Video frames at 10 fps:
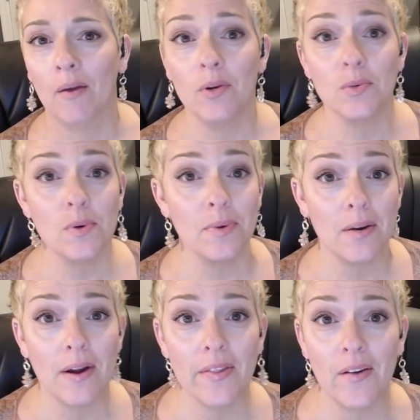which one would I
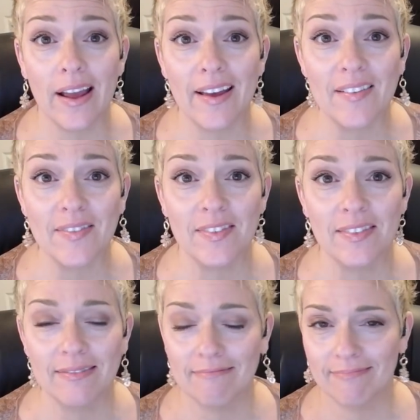rather have?
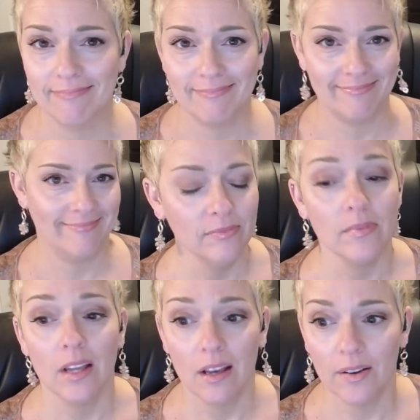
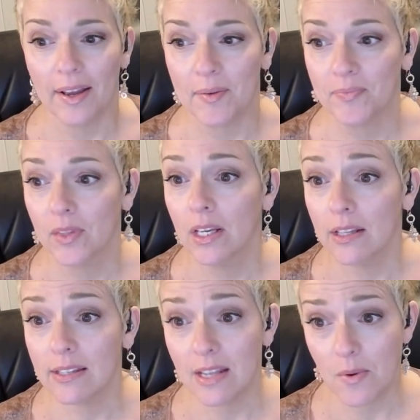Okay,
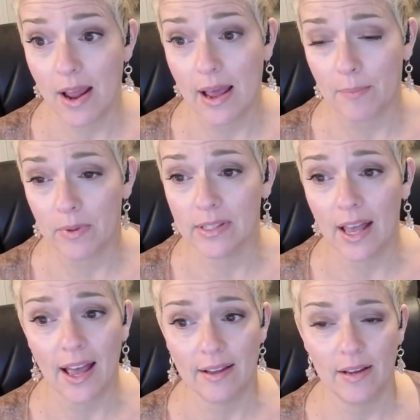let's see what happens.
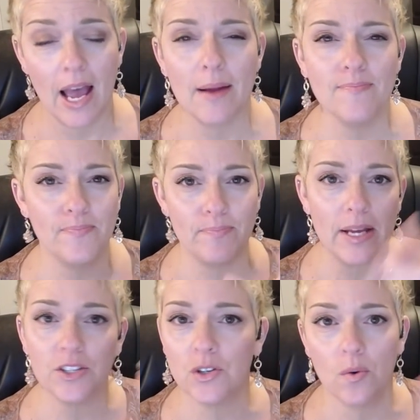I, I
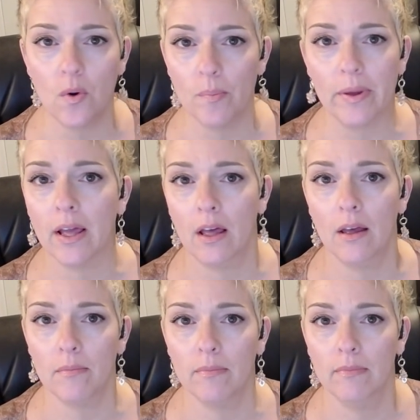bet you it won't pick
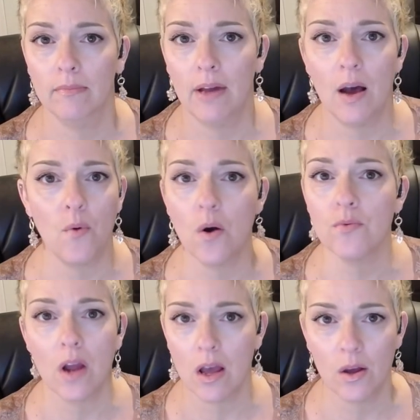up. I won't
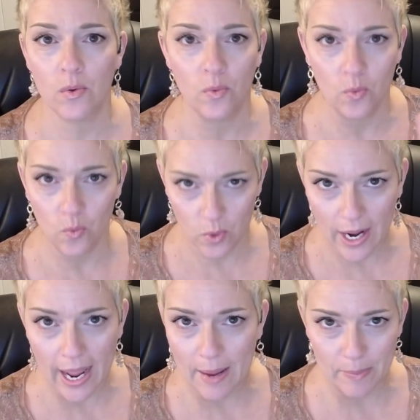know what
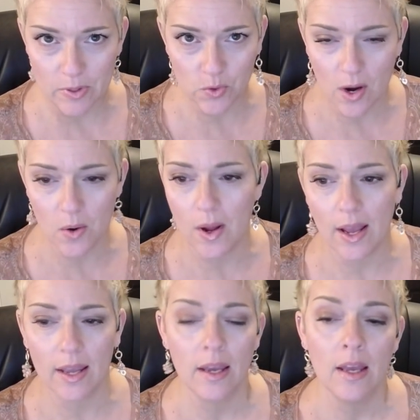happens right
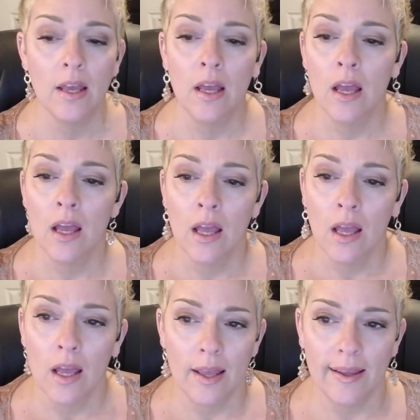away.
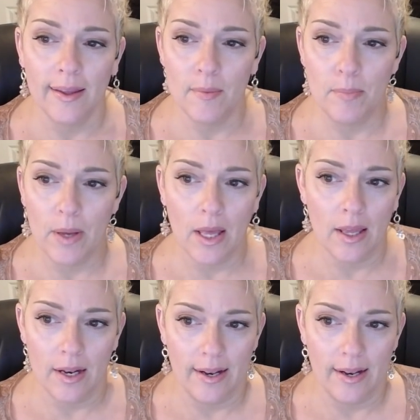But